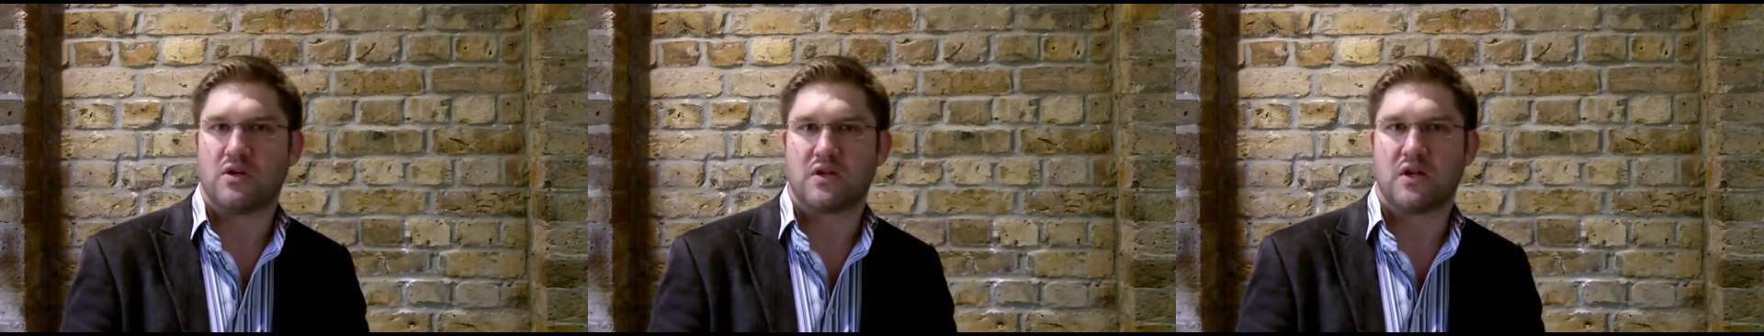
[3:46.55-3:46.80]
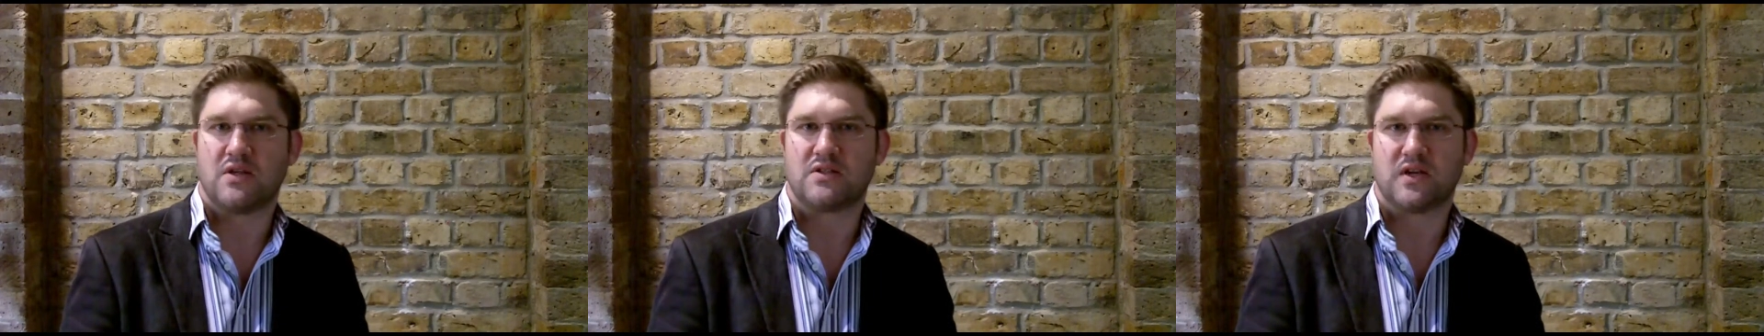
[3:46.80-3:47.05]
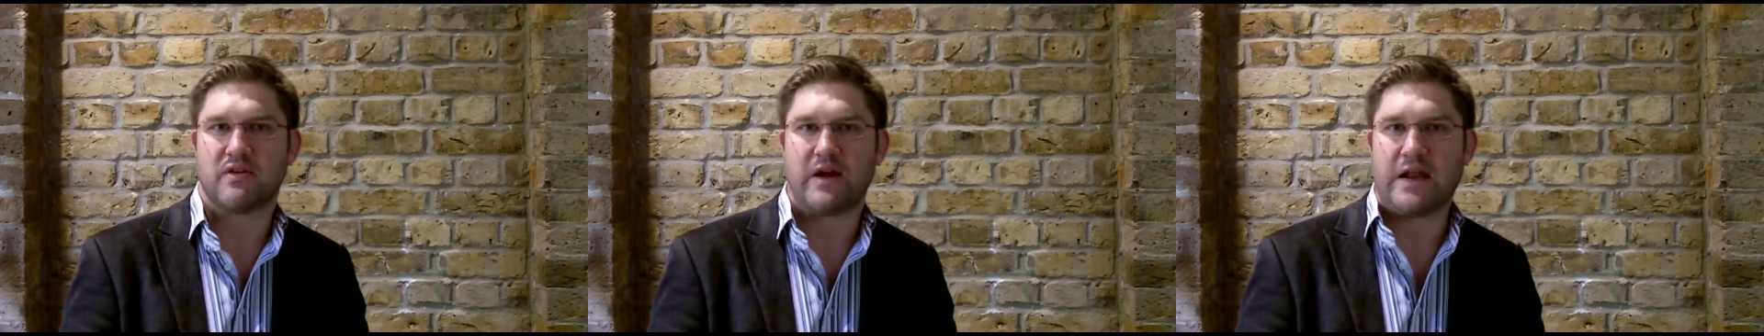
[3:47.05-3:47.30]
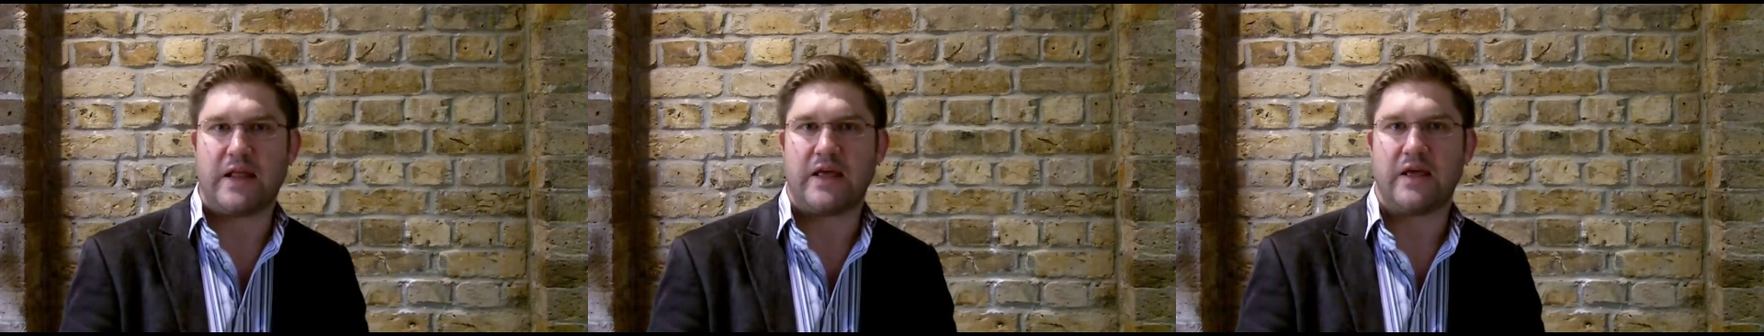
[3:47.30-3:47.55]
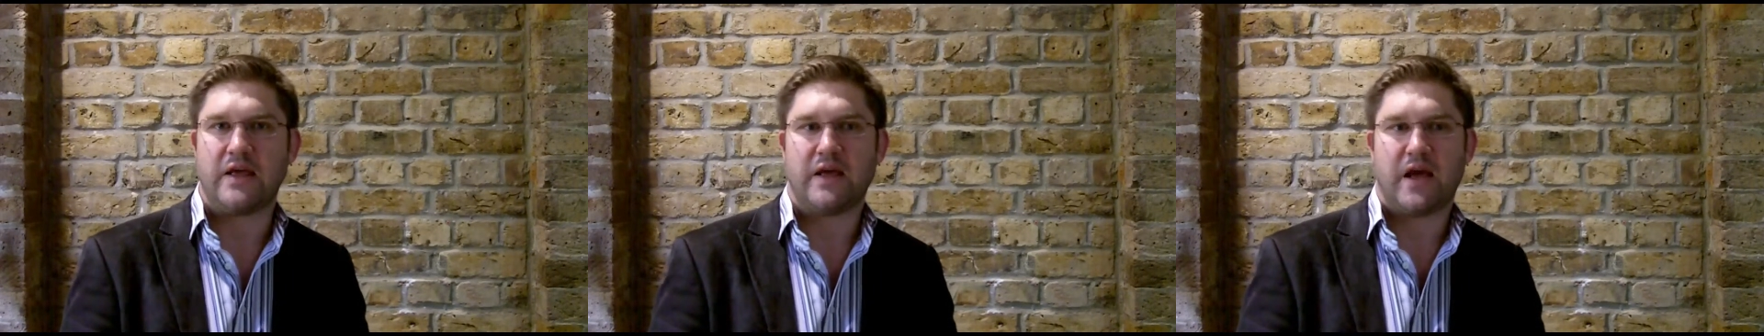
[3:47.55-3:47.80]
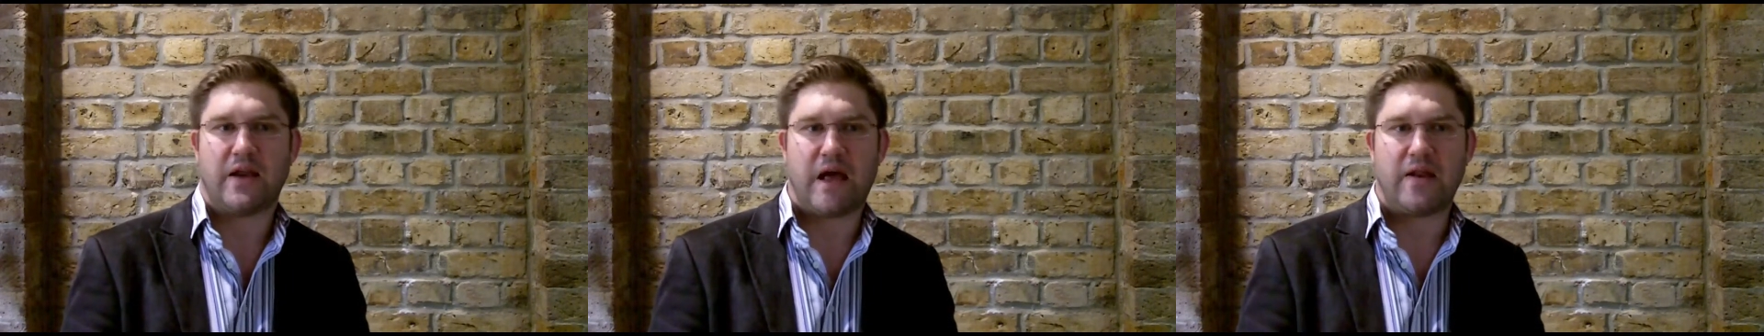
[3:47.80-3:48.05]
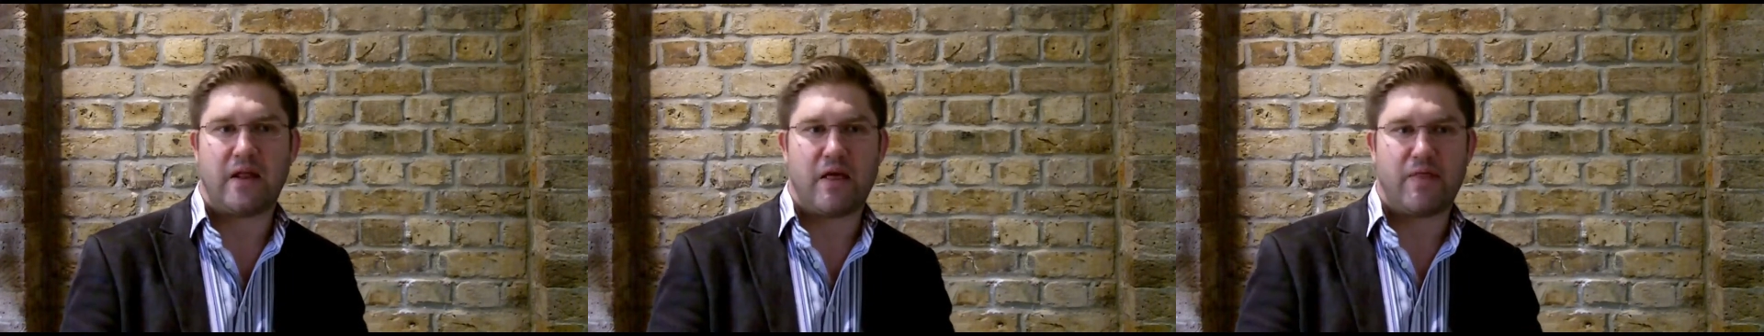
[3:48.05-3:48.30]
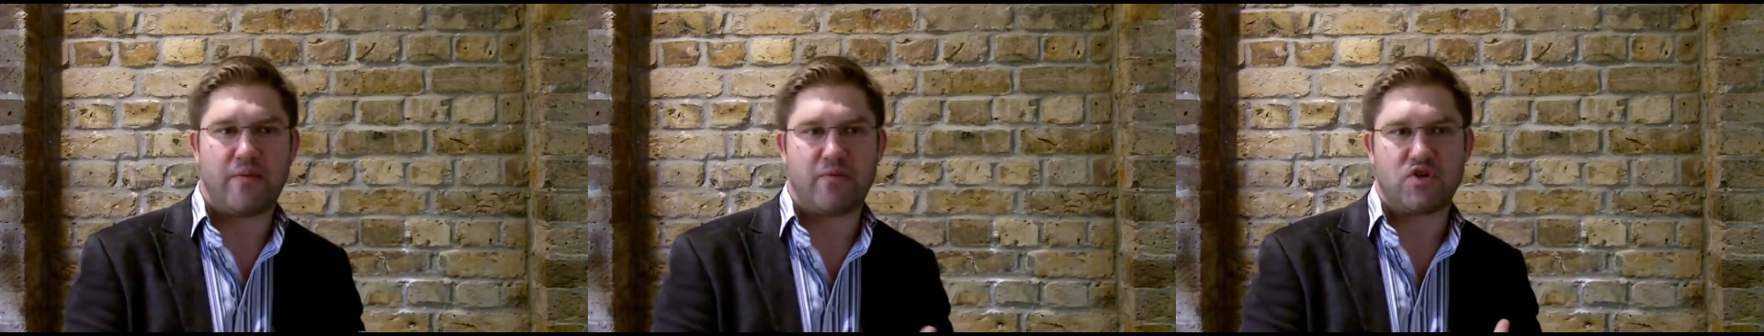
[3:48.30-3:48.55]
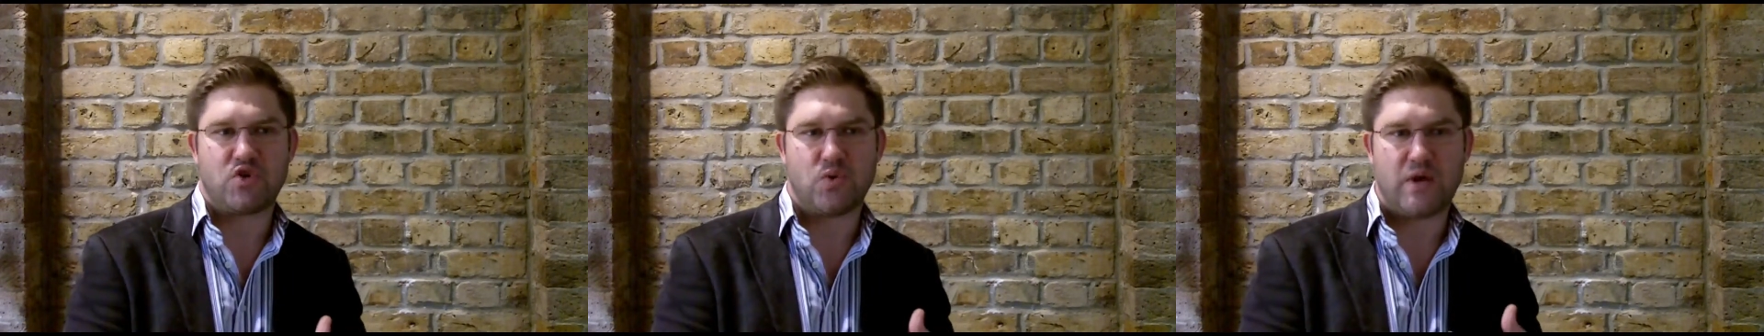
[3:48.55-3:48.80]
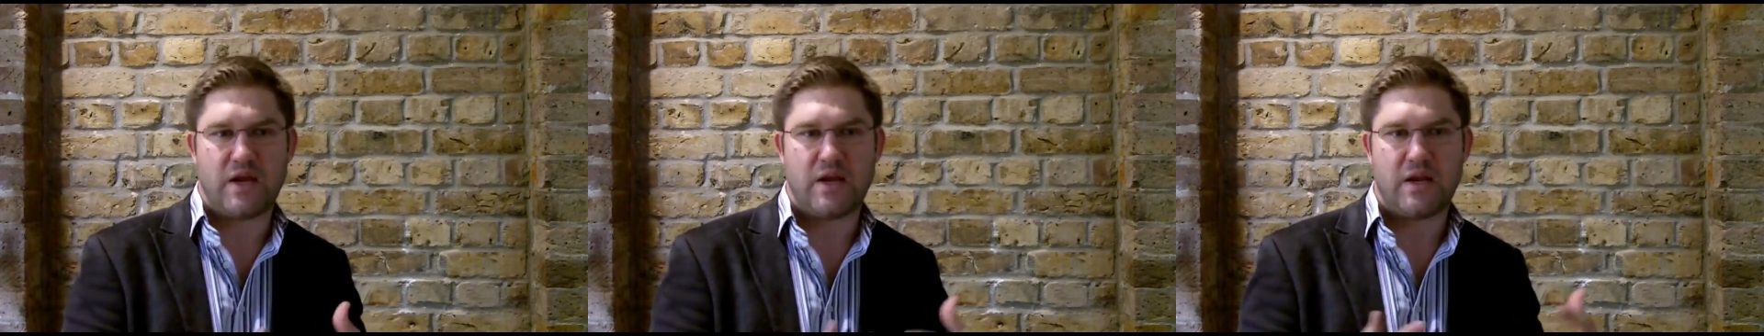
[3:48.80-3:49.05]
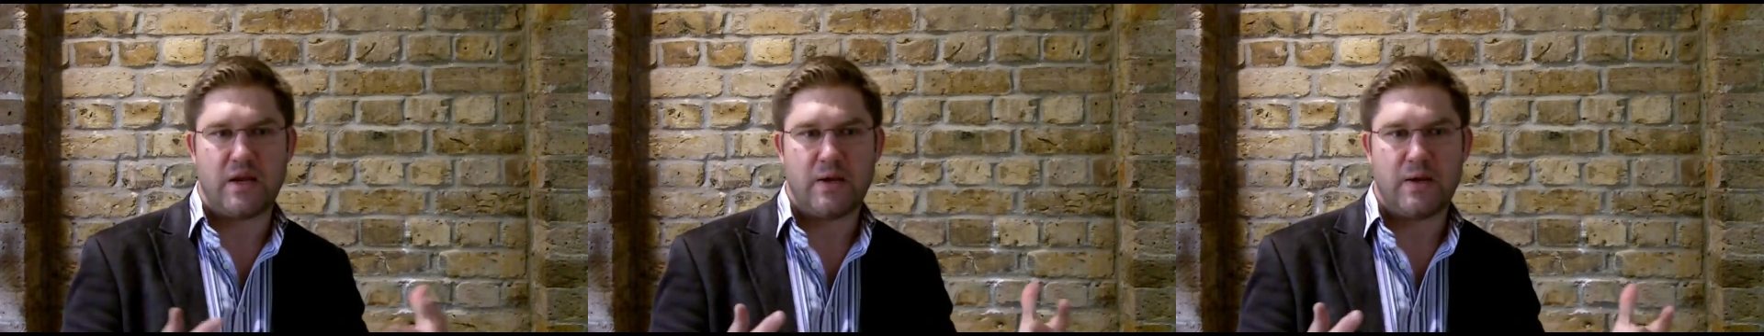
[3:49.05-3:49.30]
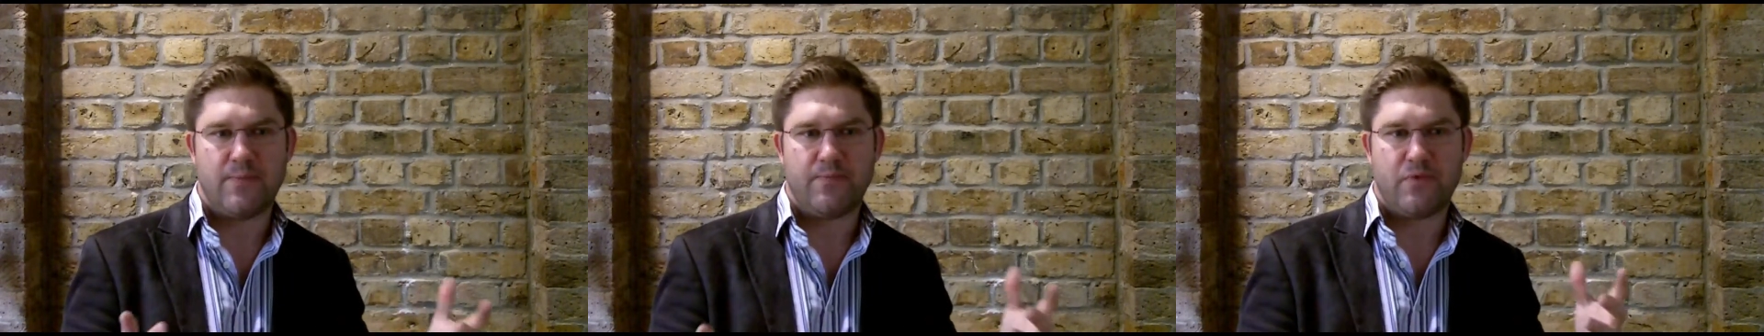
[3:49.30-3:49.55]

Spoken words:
ask clients directly. And I think between